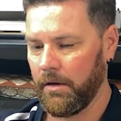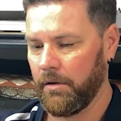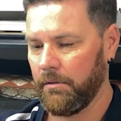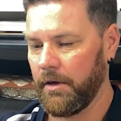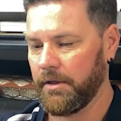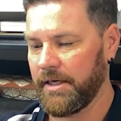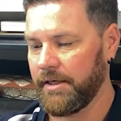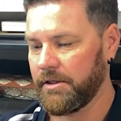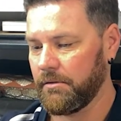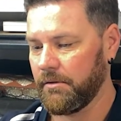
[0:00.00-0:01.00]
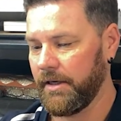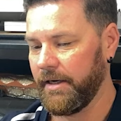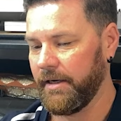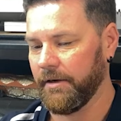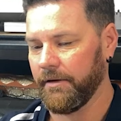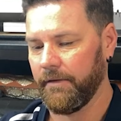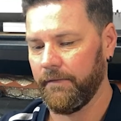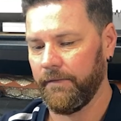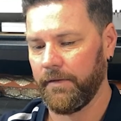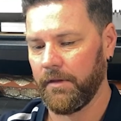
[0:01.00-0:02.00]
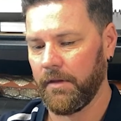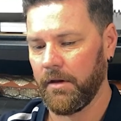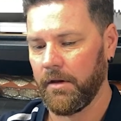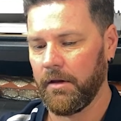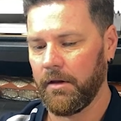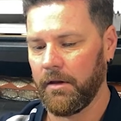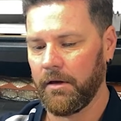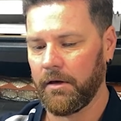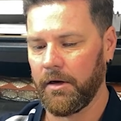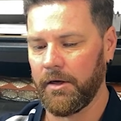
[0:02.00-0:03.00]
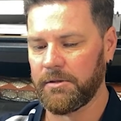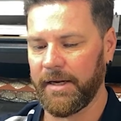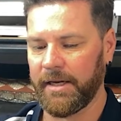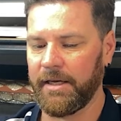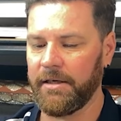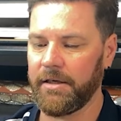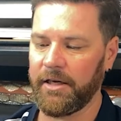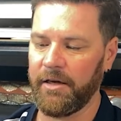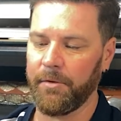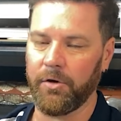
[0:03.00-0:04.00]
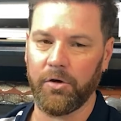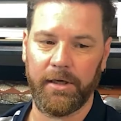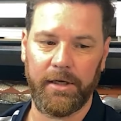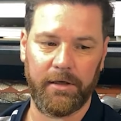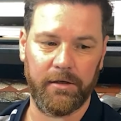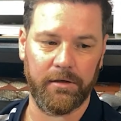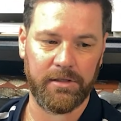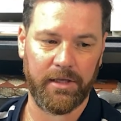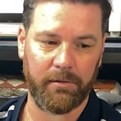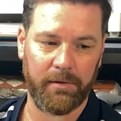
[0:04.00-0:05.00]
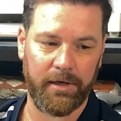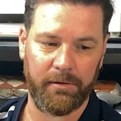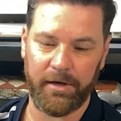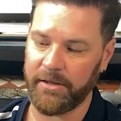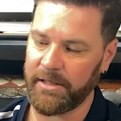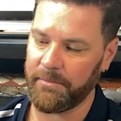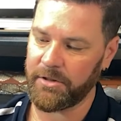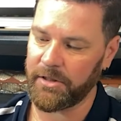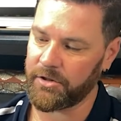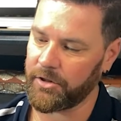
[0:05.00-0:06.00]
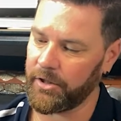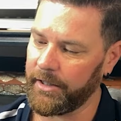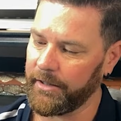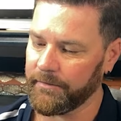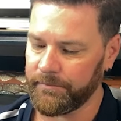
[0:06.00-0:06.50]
rotates it around, close back in to keep it all hidden, so that way you don't damage that screen.